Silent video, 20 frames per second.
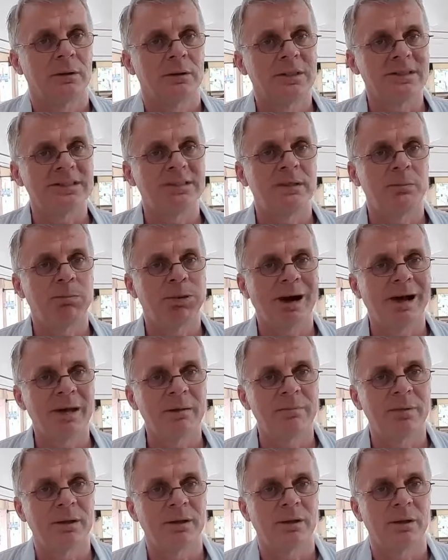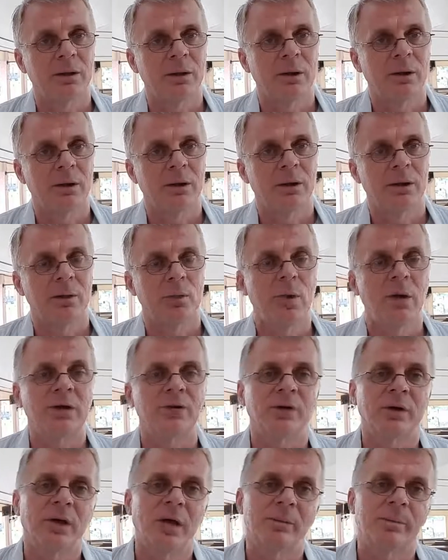This is the Bible we are
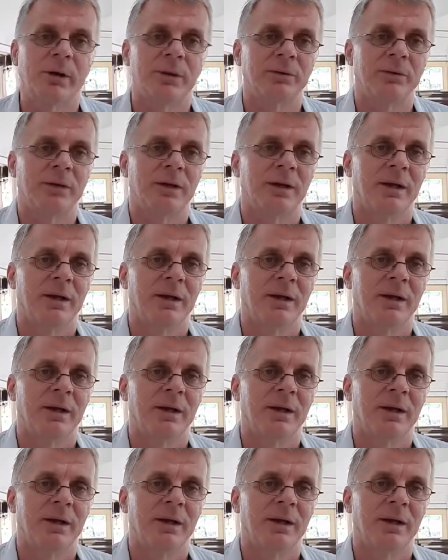talking about.